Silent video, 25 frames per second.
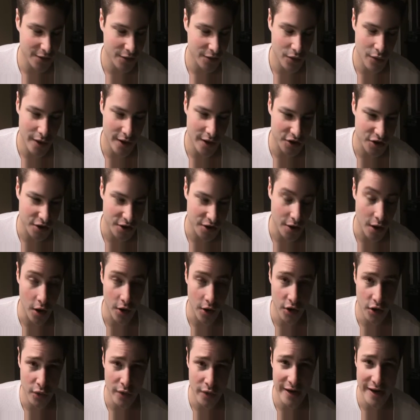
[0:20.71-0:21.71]
to ask you a question.
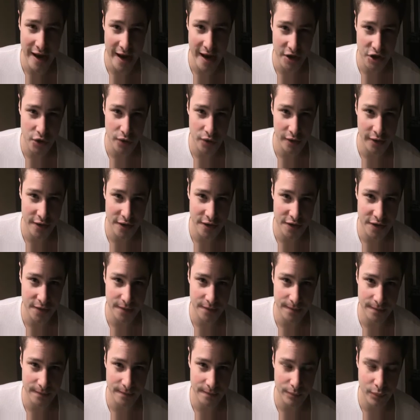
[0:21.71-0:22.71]
Are you a
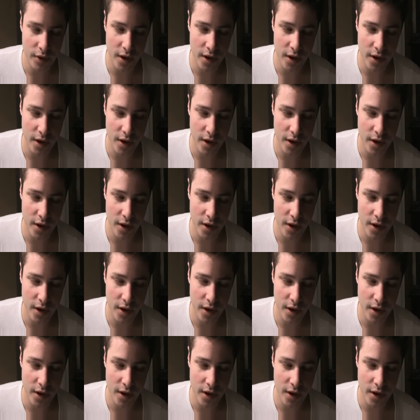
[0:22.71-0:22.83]
naturalist?